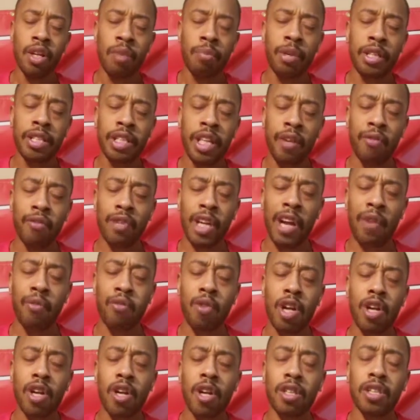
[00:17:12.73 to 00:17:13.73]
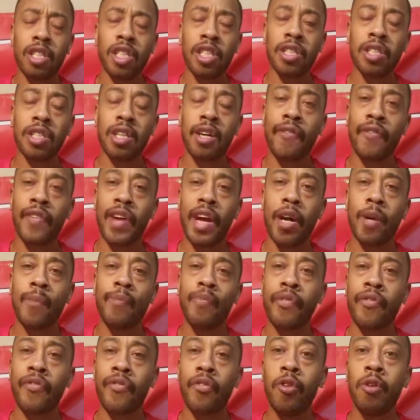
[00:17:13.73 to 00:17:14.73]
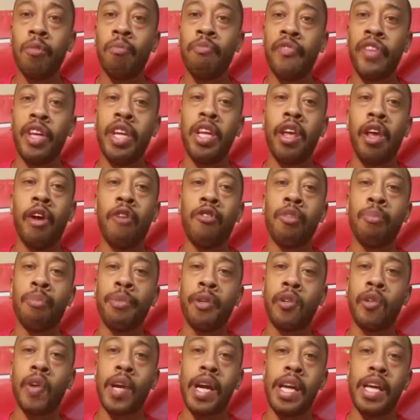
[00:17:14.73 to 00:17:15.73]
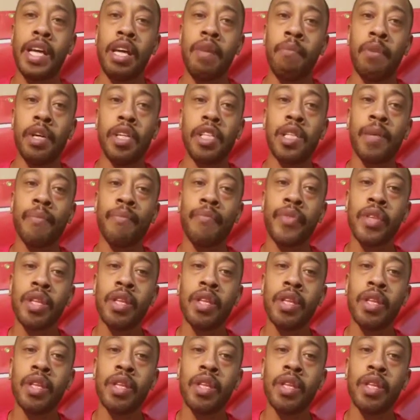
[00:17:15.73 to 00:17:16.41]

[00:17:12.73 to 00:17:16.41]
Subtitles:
But they rent all this stuff out for a video to portray an image.